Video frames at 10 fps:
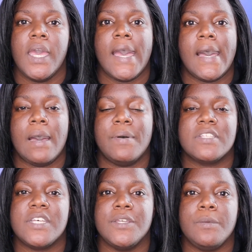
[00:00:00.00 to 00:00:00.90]
I'll
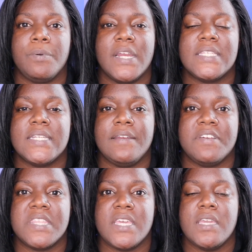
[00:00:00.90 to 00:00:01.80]
tell you the price and
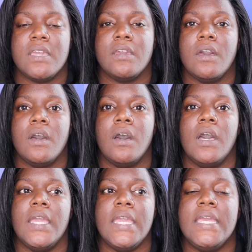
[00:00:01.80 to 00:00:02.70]
everything
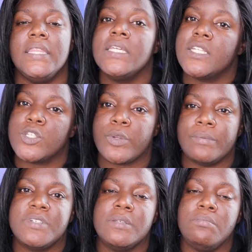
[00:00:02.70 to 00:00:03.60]
in the
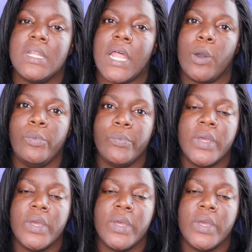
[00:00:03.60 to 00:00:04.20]
description below.